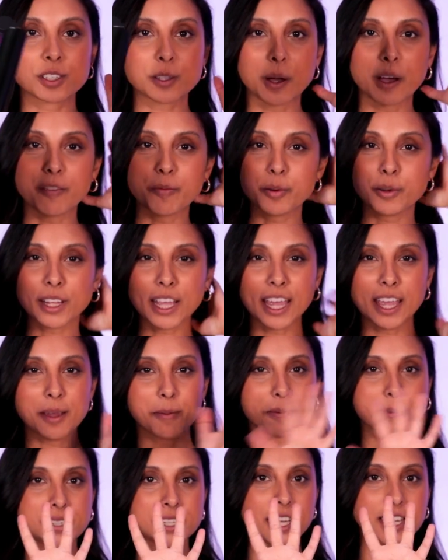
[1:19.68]
Also, I've put
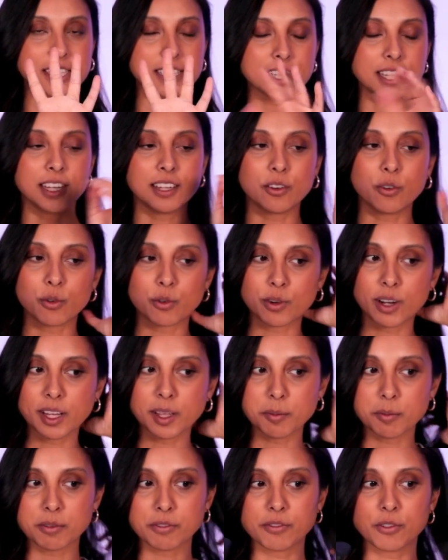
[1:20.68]
heat protectant in
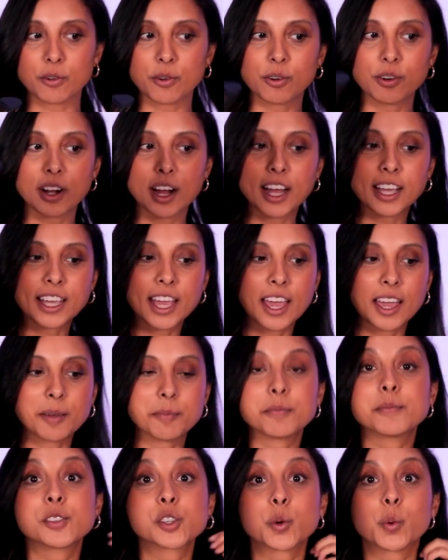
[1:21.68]
already before I
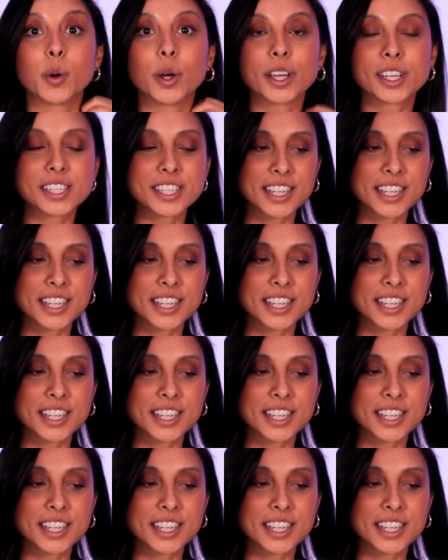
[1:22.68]
came to work